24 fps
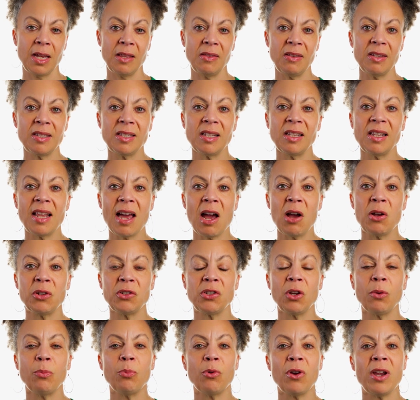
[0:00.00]
This allows
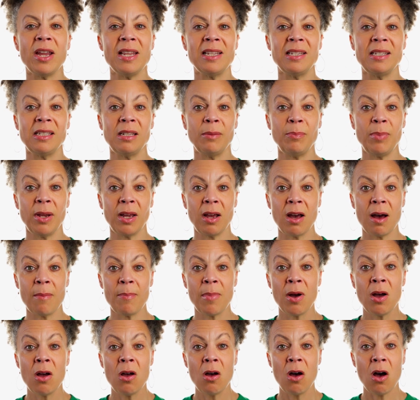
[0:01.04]
our brains to pick up
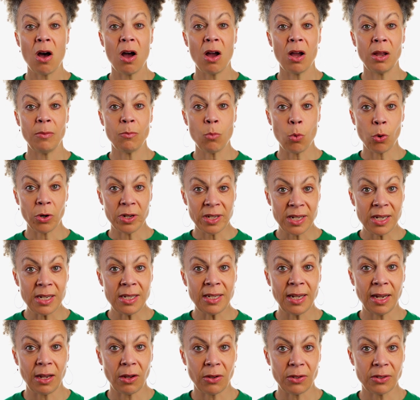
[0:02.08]
on more
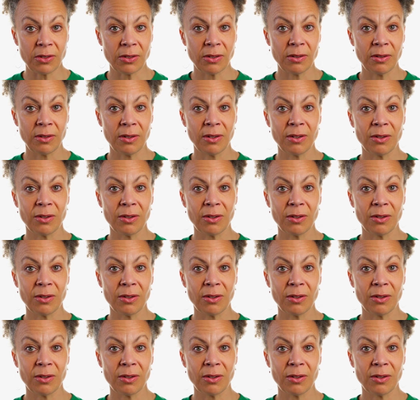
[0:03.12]
details,